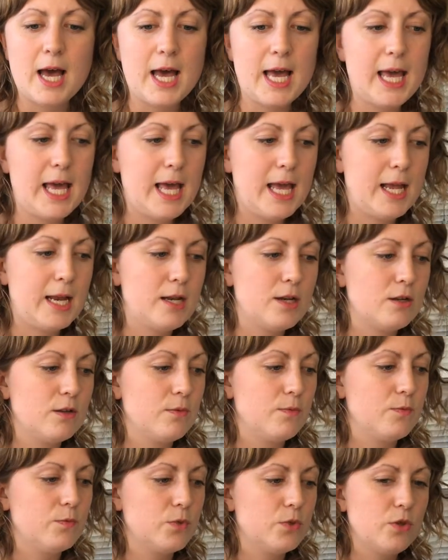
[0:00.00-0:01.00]
and
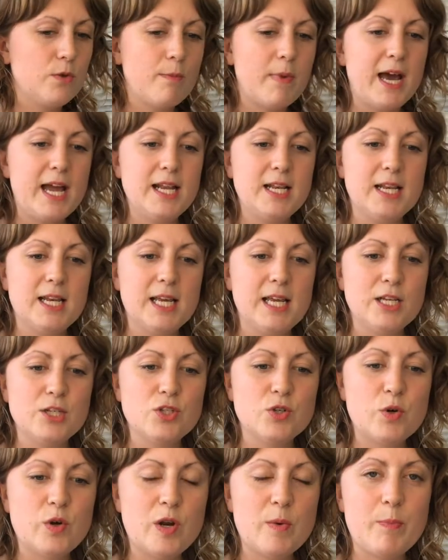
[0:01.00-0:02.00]
you might need
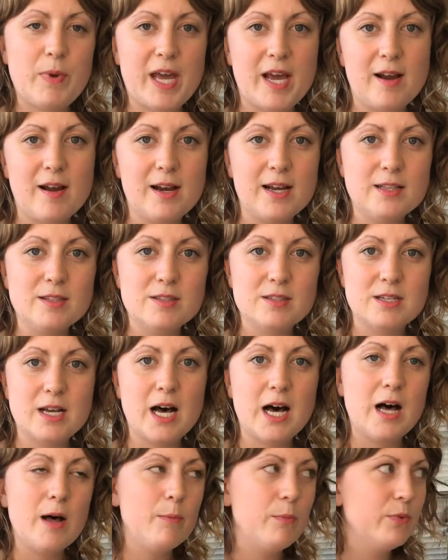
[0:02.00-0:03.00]
your parents to
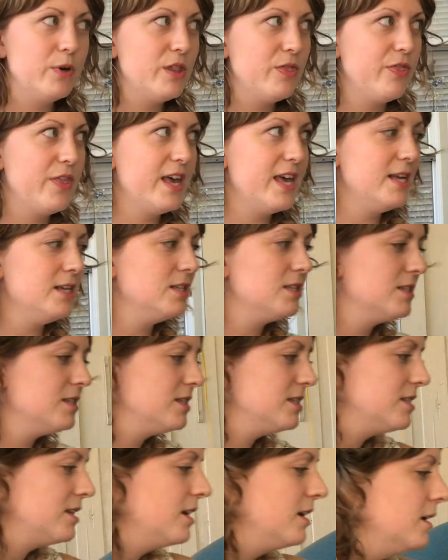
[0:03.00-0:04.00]
help with this.